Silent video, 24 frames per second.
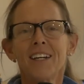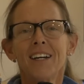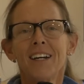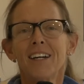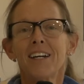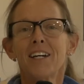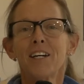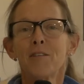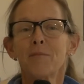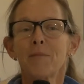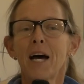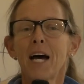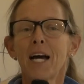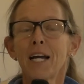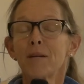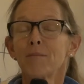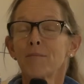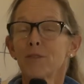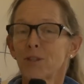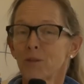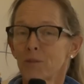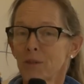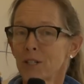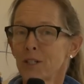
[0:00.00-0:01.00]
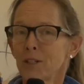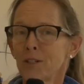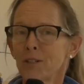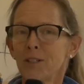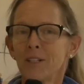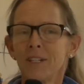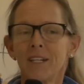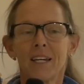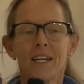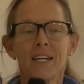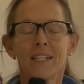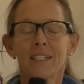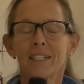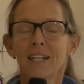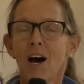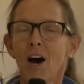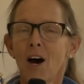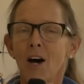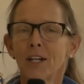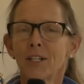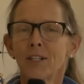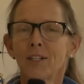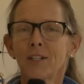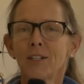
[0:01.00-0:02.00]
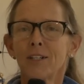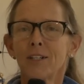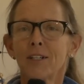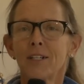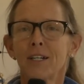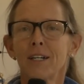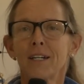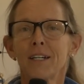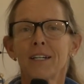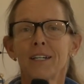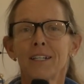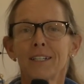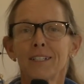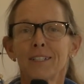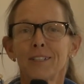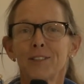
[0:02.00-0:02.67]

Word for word: Um, I am thrilled and honored uh,